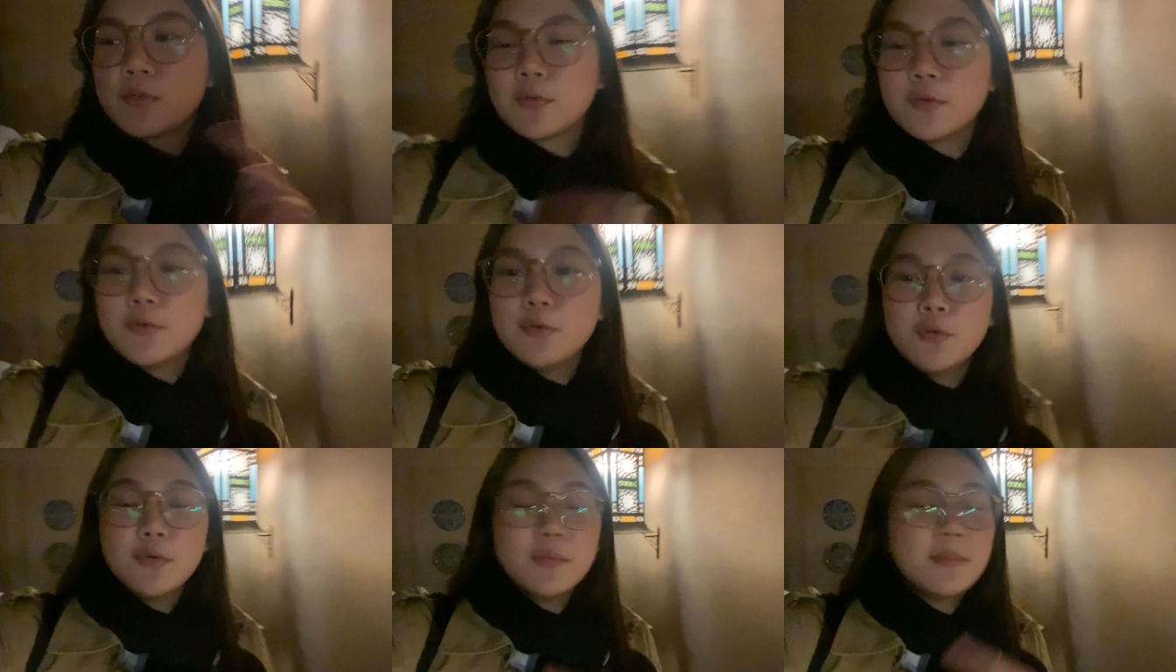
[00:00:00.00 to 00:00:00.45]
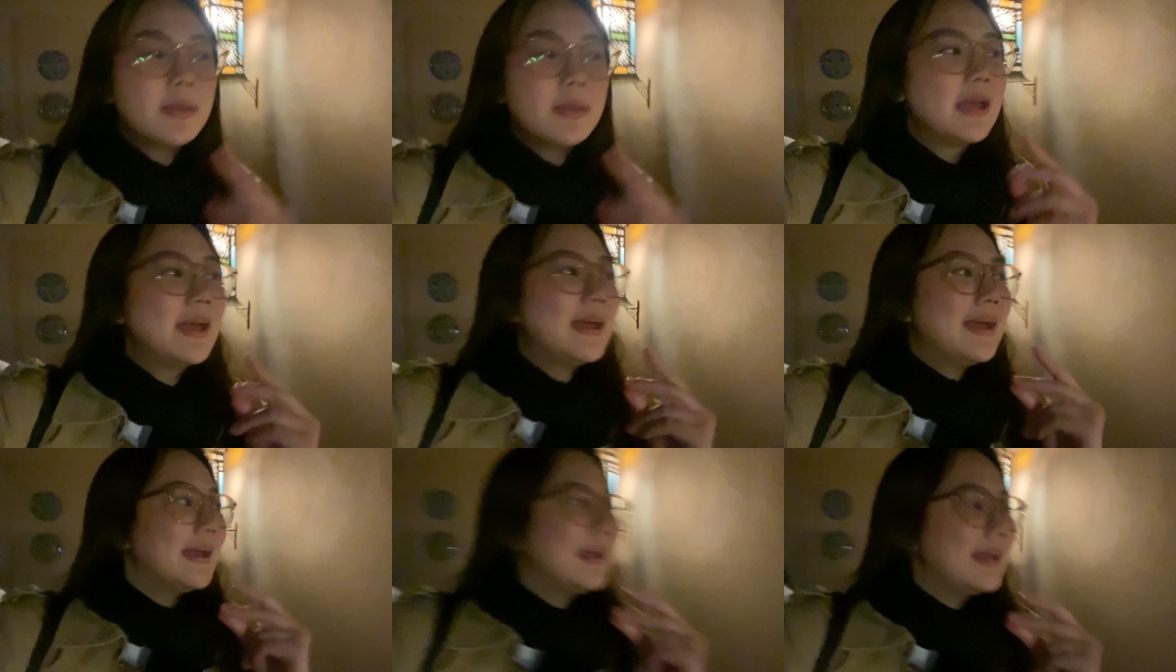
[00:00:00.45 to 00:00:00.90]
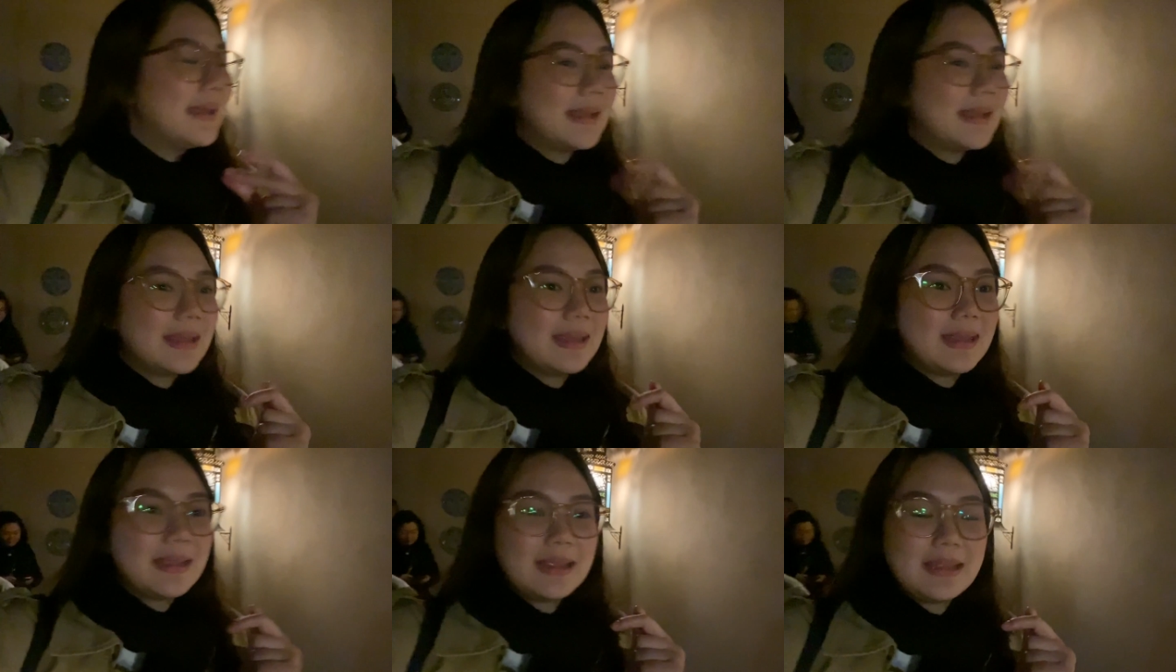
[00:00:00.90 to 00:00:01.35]
room
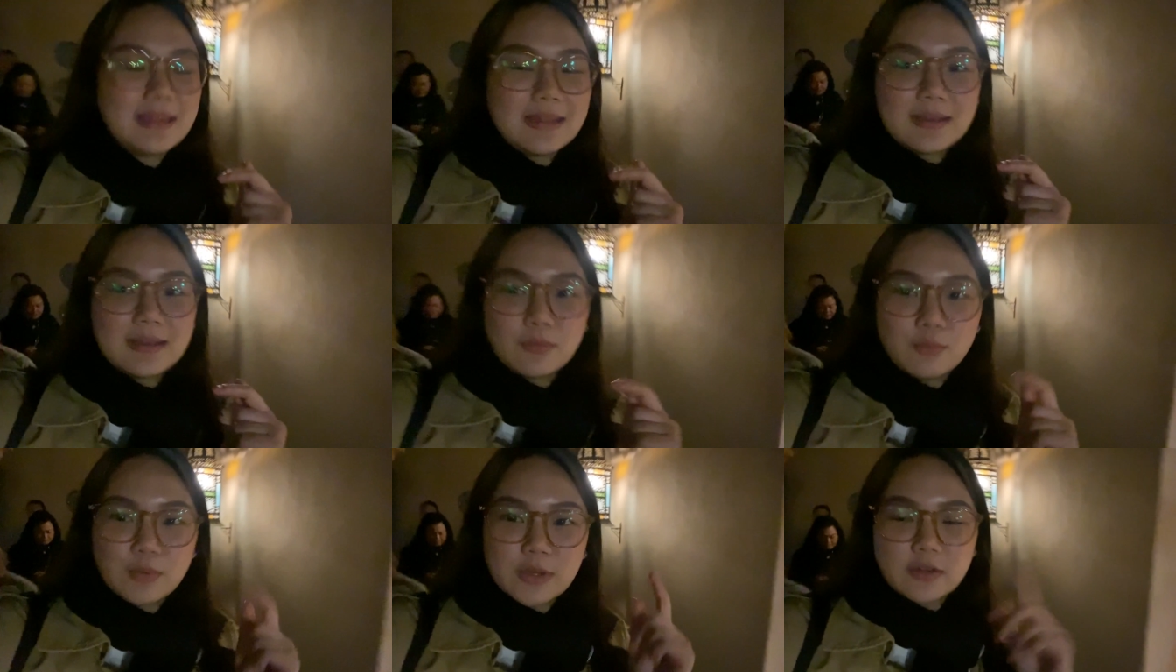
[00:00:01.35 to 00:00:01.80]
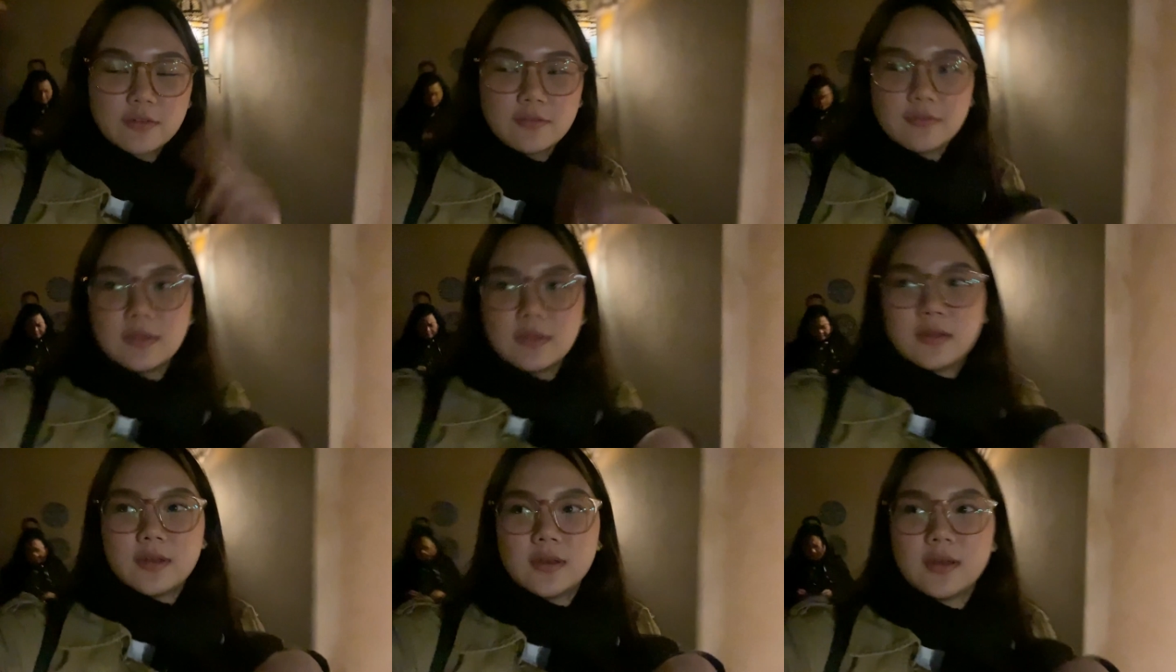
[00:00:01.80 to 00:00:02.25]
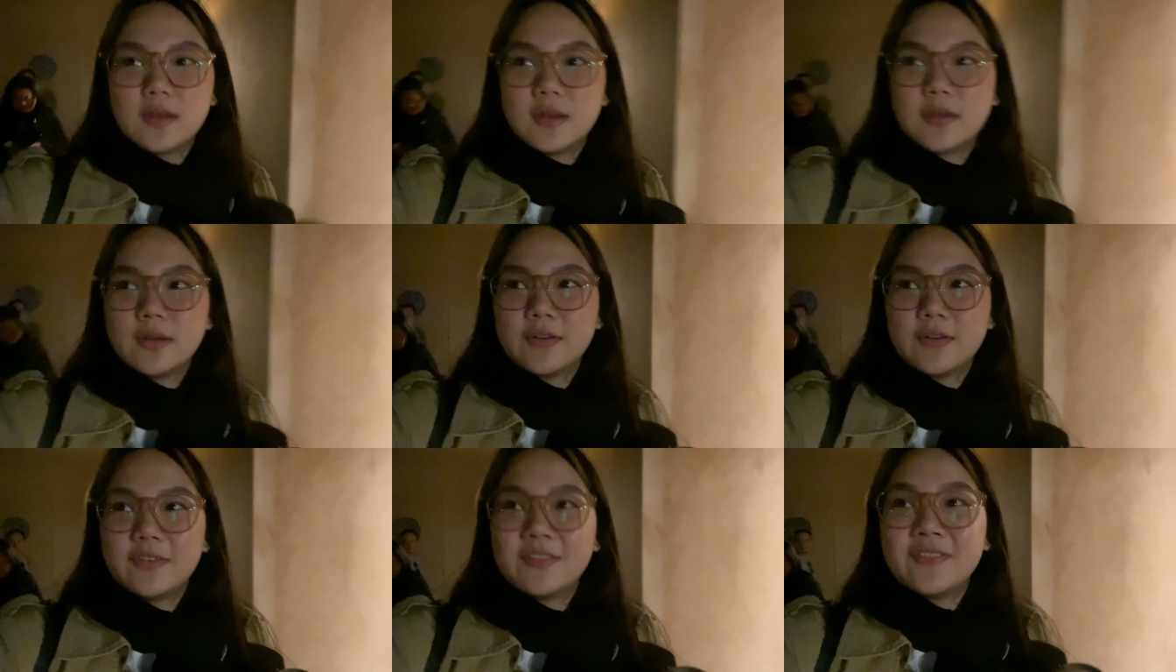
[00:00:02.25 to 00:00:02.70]
in one of
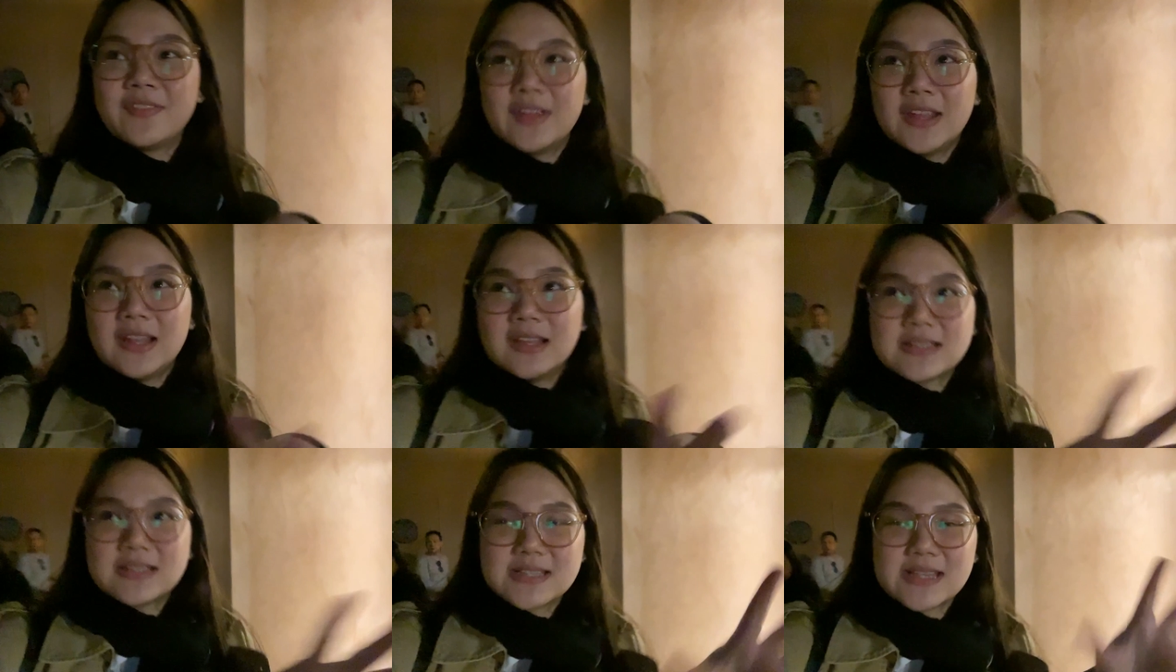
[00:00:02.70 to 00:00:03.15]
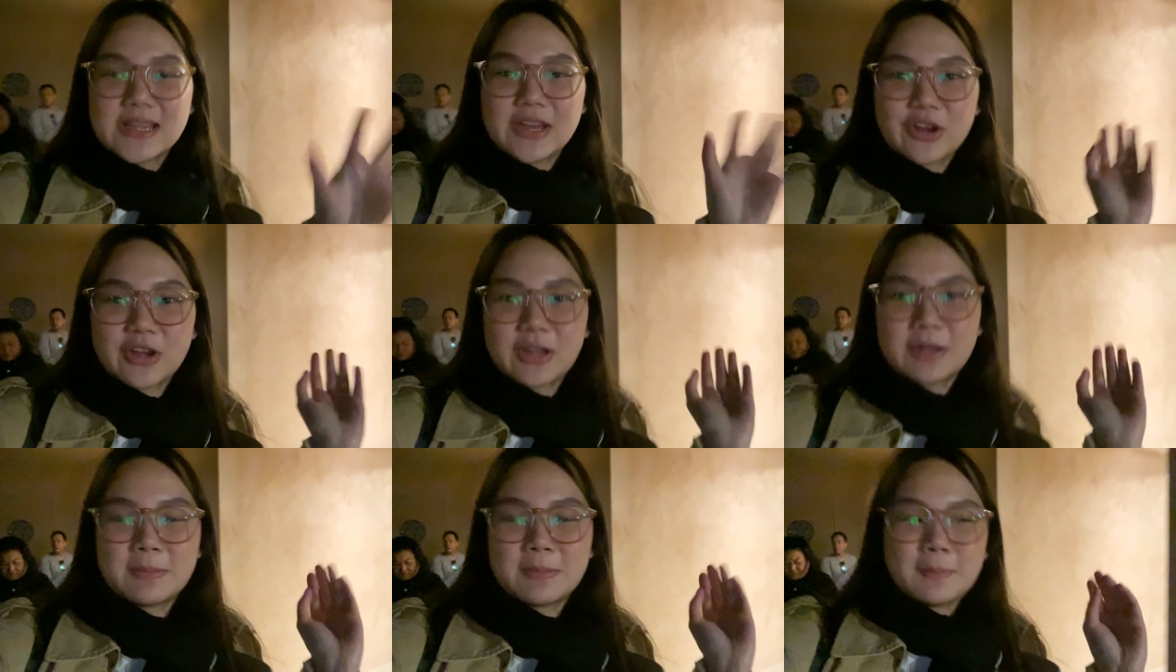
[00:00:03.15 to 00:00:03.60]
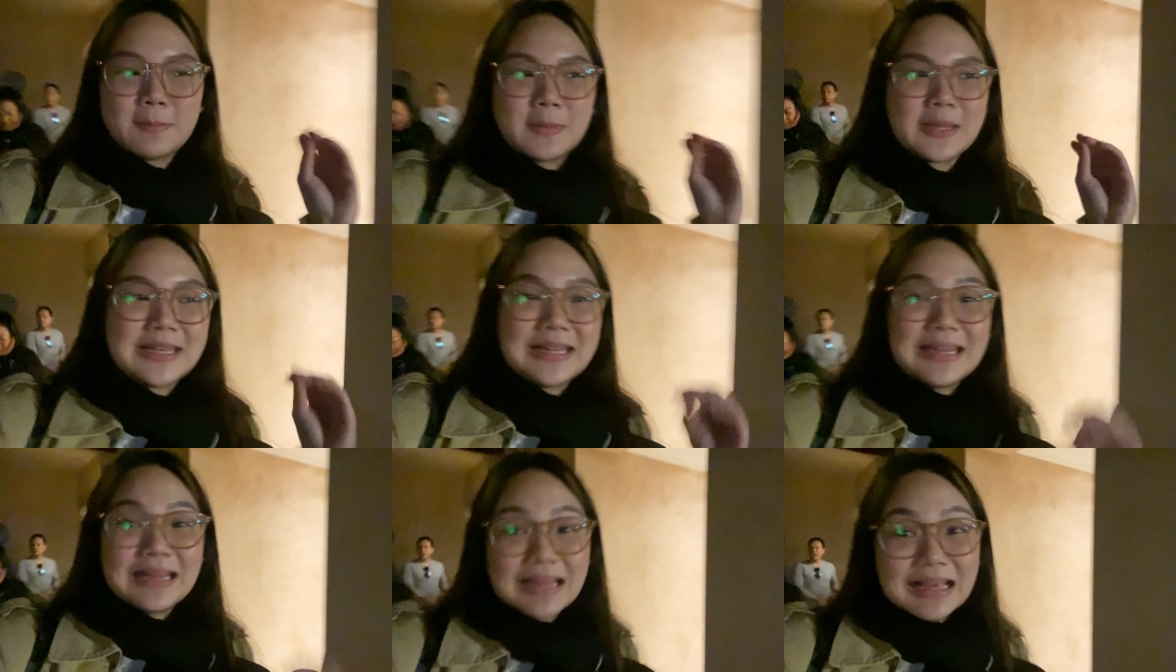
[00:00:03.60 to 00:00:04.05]
the villas here in
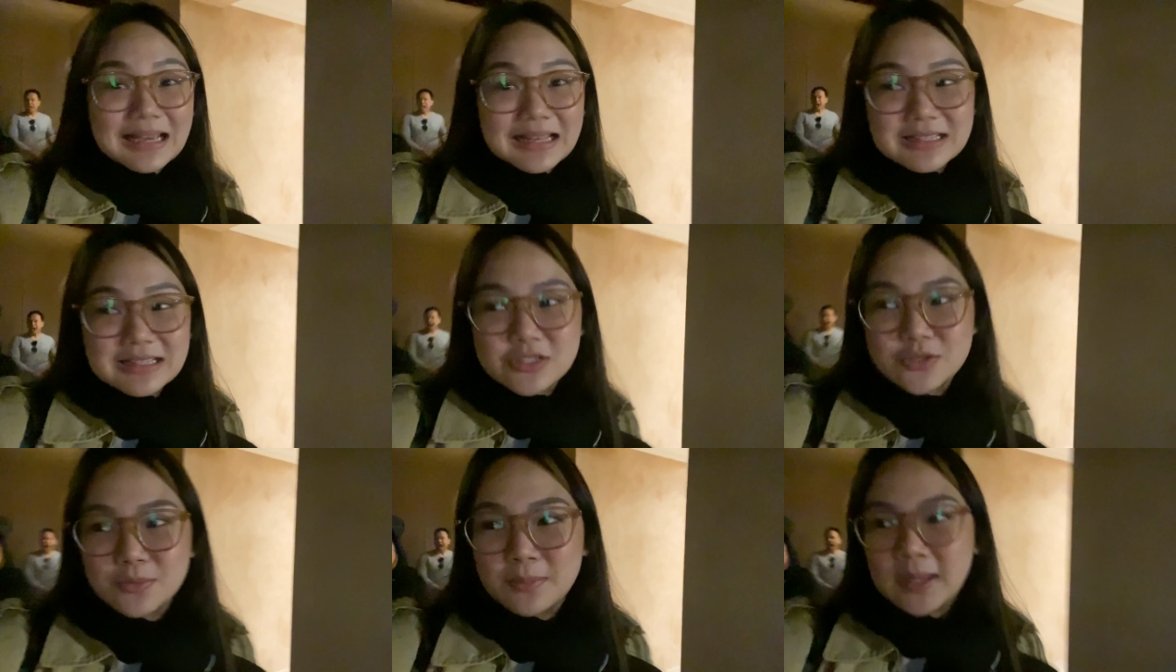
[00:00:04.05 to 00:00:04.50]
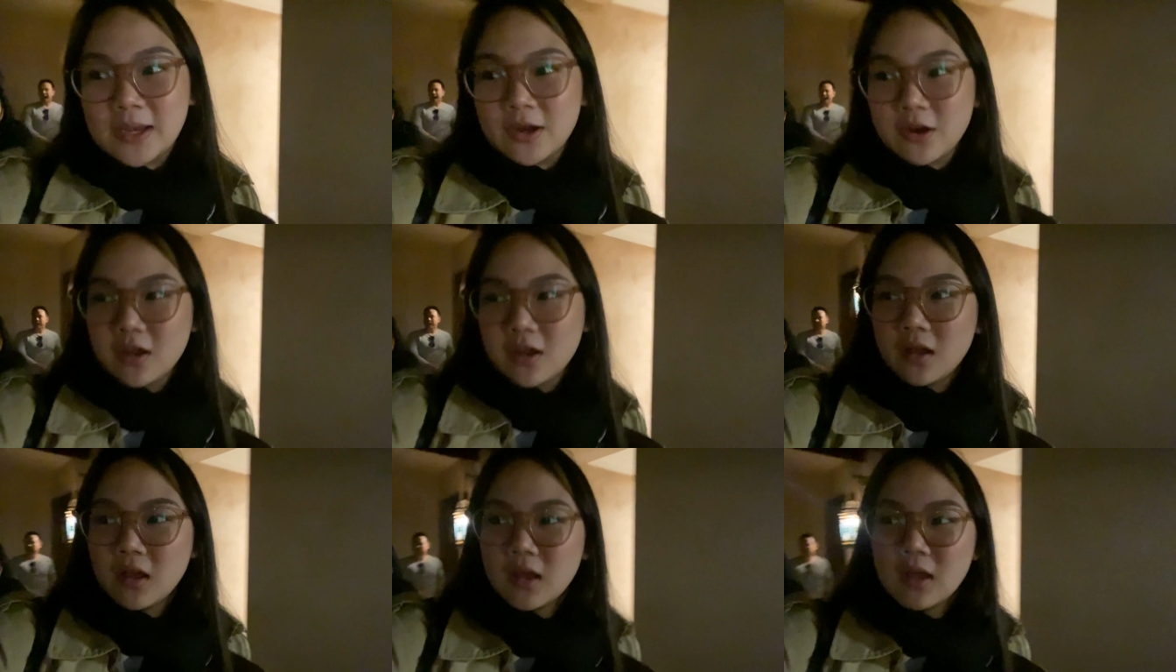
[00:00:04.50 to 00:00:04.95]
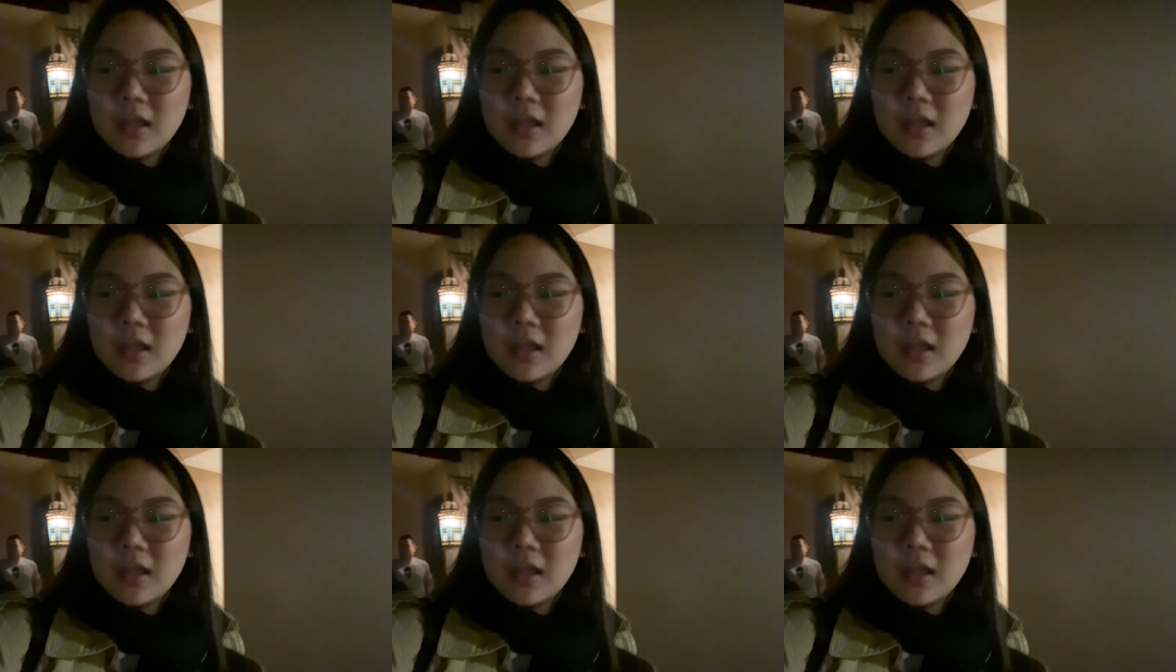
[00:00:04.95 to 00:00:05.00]
Madinat Jumeirah,